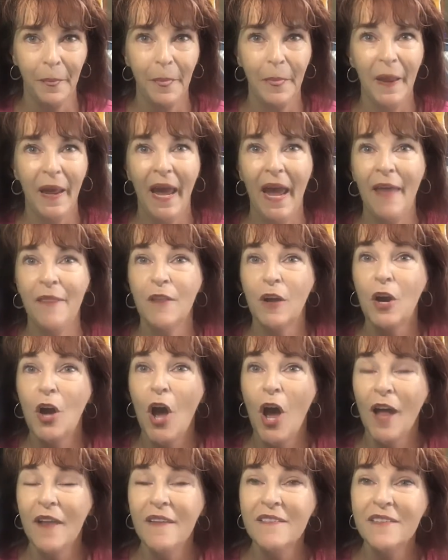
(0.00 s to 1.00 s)
And the
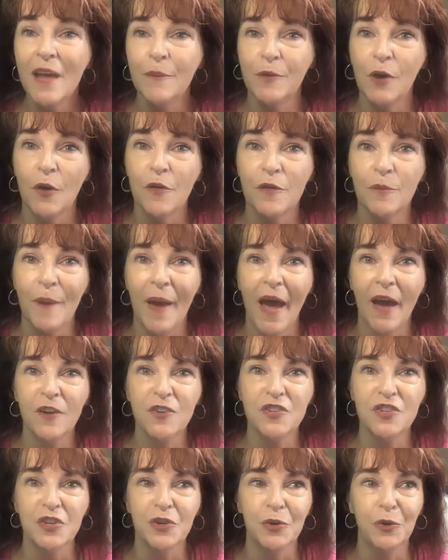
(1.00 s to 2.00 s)
concept goes
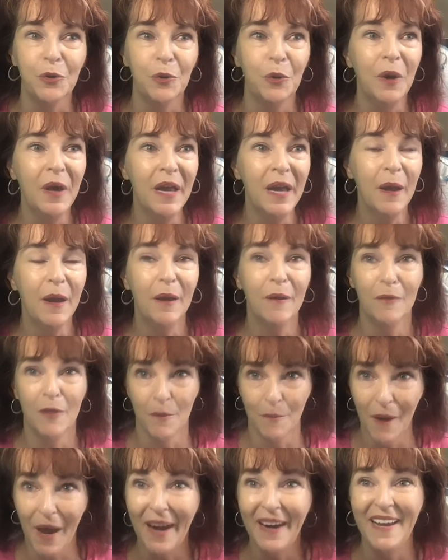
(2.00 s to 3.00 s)
back to the
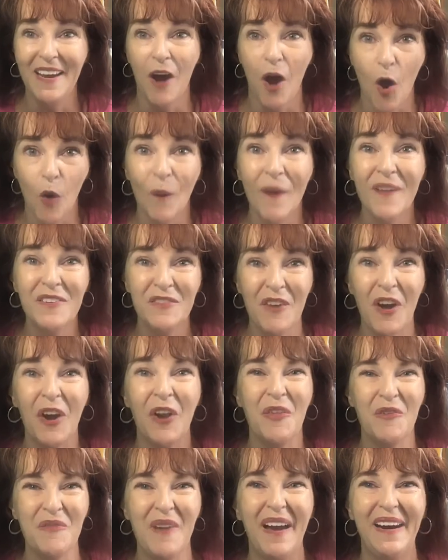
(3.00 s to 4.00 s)
money. Always
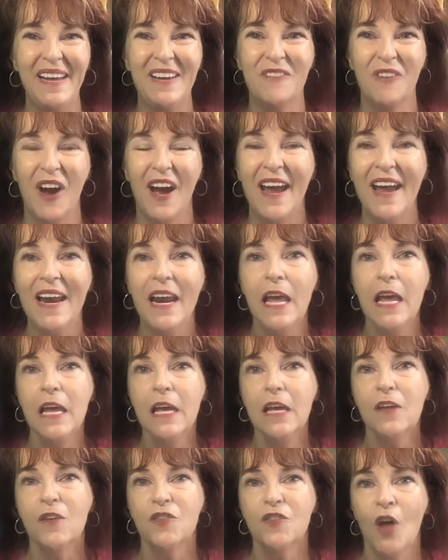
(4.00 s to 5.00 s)
follow the money, right?
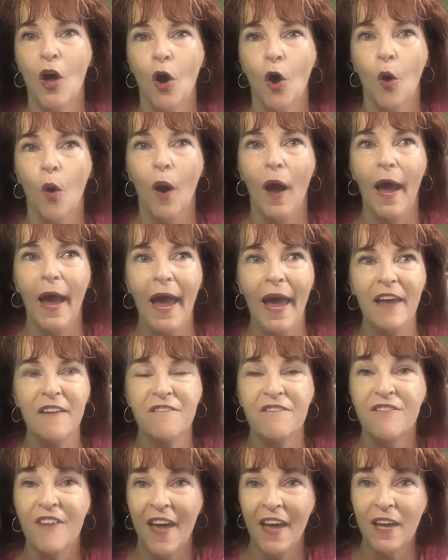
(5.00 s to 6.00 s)
So a
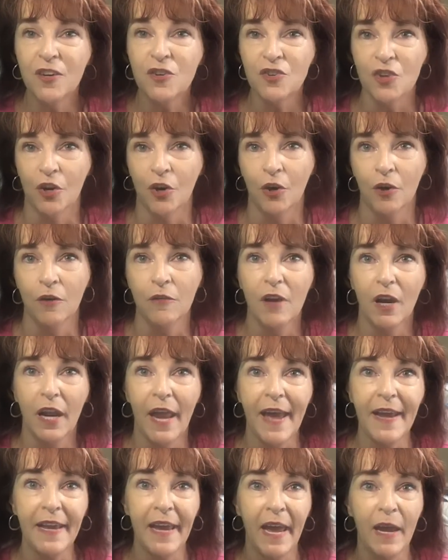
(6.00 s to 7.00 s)
vendor,
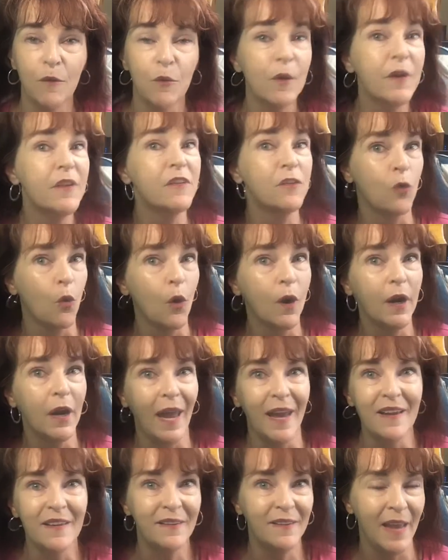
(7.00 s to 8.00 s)
like a resort,
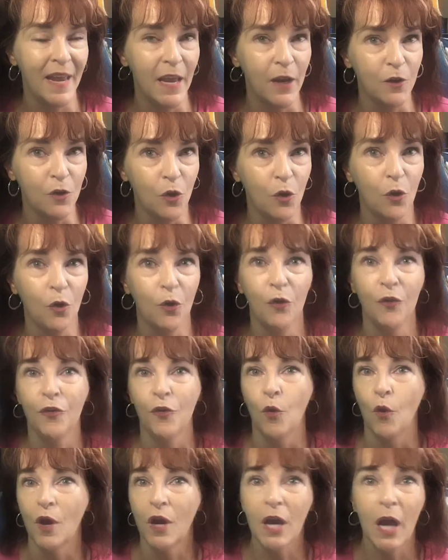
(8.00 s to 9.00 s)
like Sandals
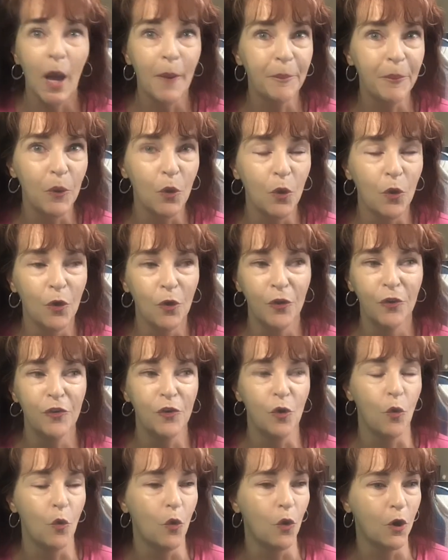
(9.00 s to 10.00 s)
or
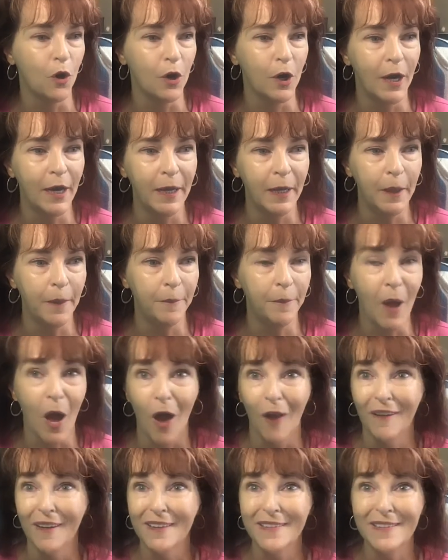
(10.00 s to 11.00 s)
Couples or
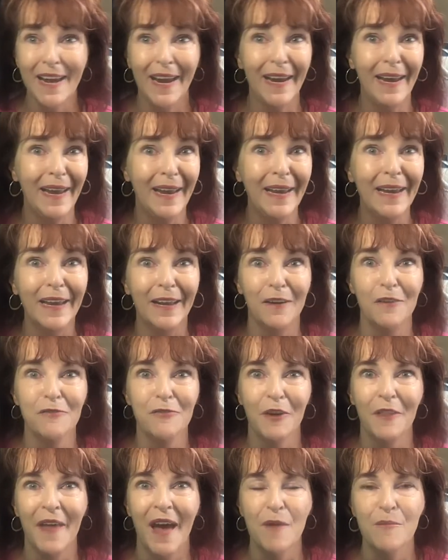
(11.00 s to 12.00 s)
Holiday Inn
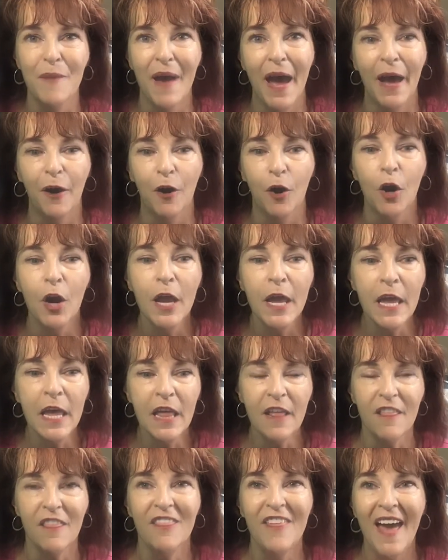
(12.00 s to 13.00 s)
for that matter,
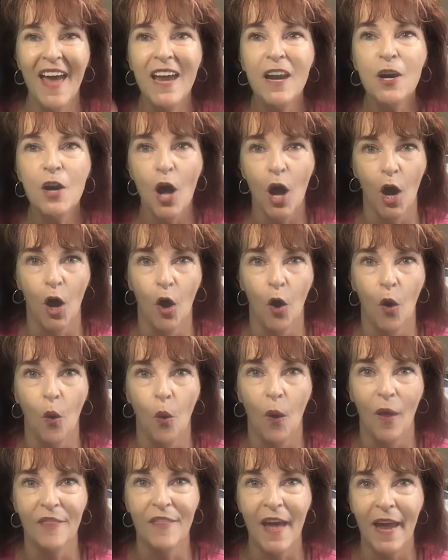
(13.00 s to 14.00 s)
they
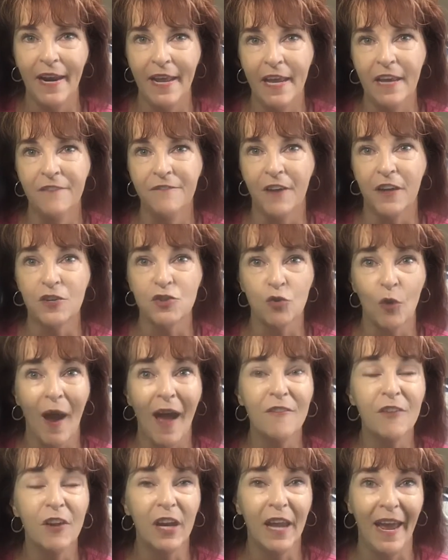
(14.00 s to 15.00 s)
know that if a
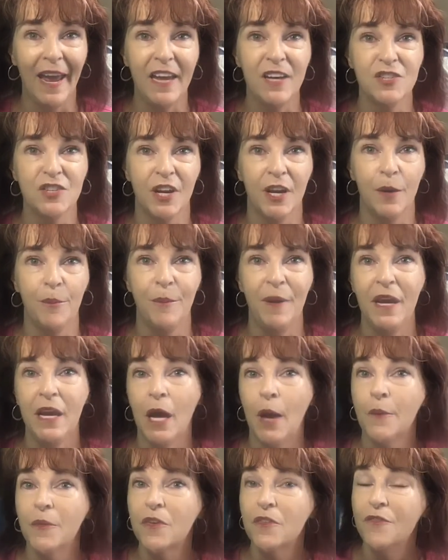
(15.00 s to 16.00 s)
travel agent
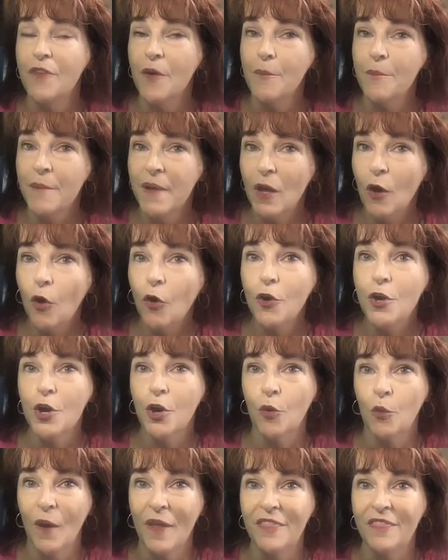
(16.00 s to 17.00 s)
becomes
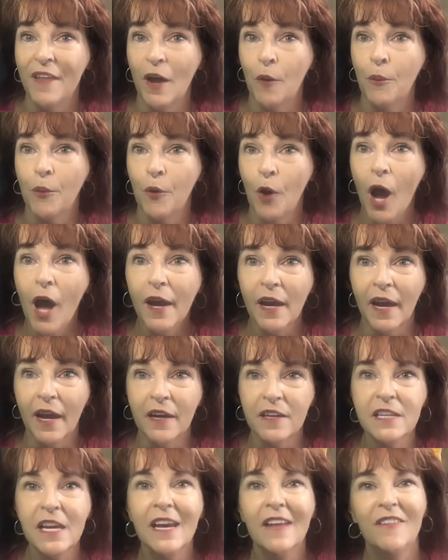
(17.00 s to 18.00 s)
familiar with their
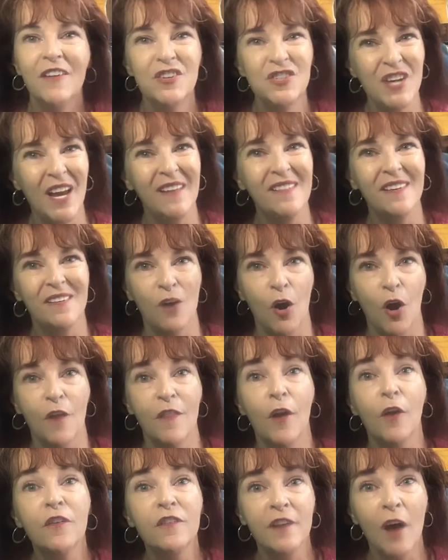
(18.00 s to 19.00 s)
product, the chances are
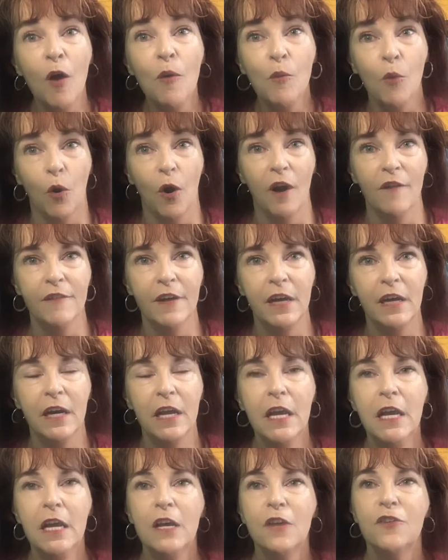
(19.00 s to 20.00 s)
they'll sell more of it.
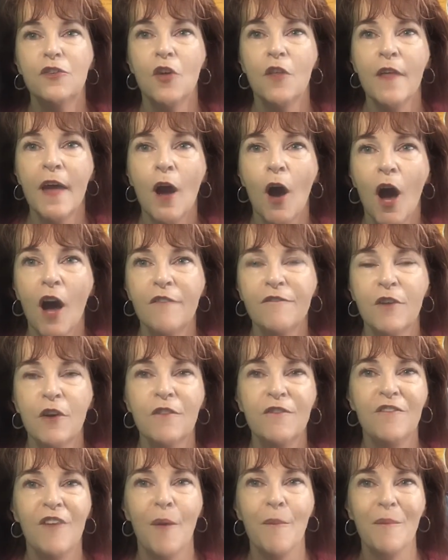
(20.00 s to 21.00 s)
So they offer
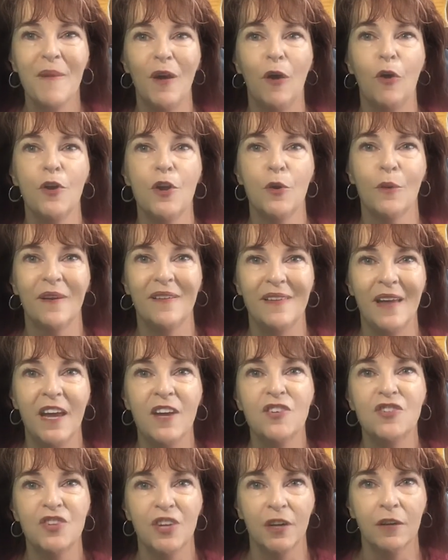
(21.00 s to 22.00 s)

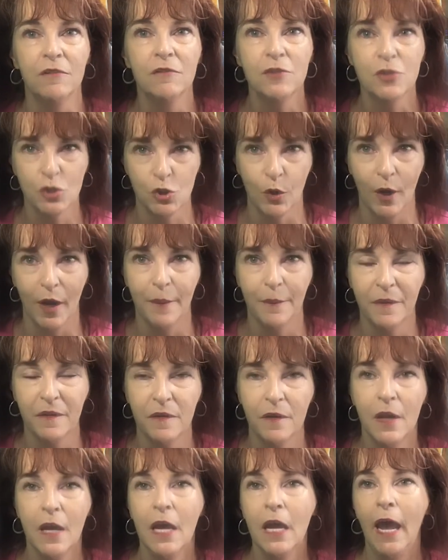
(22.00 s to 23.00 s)
familiarization
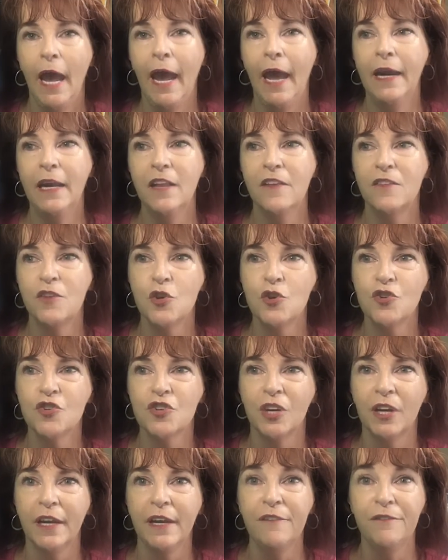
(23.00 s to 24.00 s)
trips. And it's
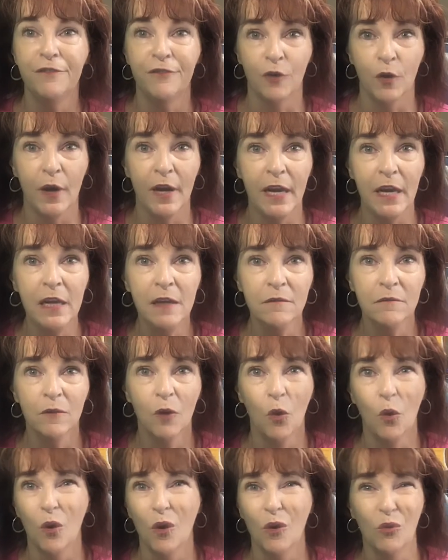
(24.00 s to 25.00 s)
usually free
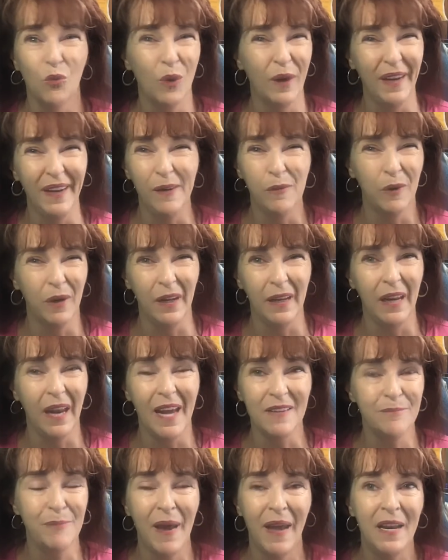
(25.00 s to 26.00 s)
or really, really
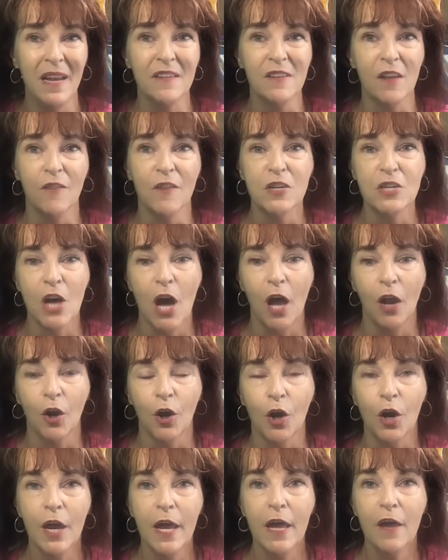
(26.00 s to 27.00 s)
like pennies on the
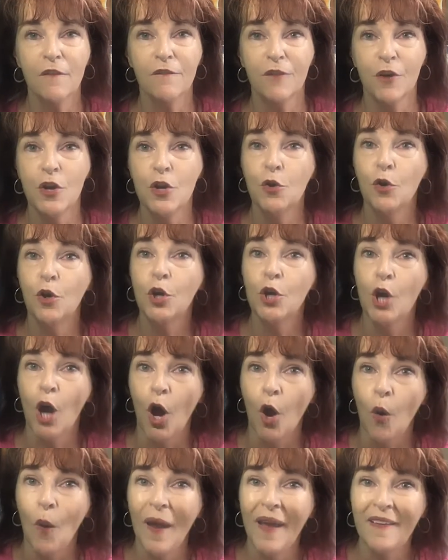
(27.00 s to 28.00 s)
dollar for you to
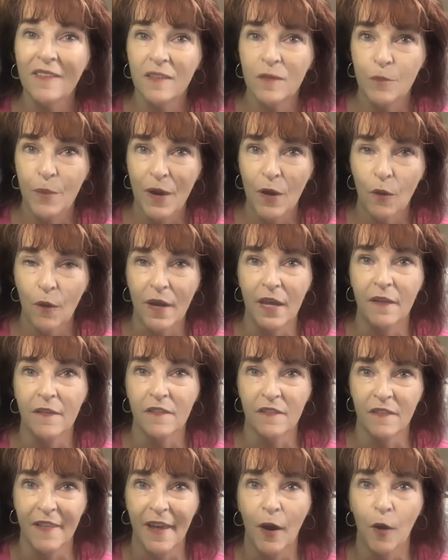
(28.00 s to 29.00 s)
go
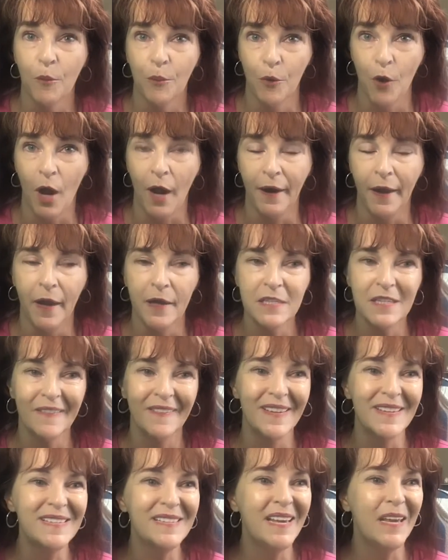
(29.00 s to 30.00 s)
experience their product.
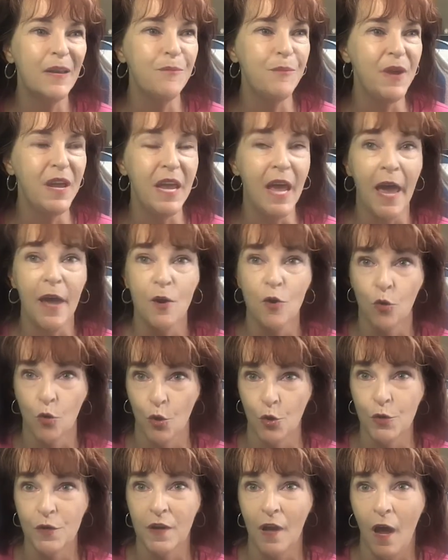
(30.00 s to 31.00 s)
This can be a
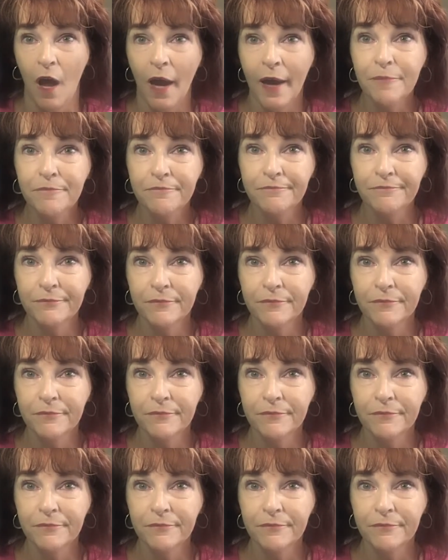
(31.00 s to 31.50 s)
cruise line.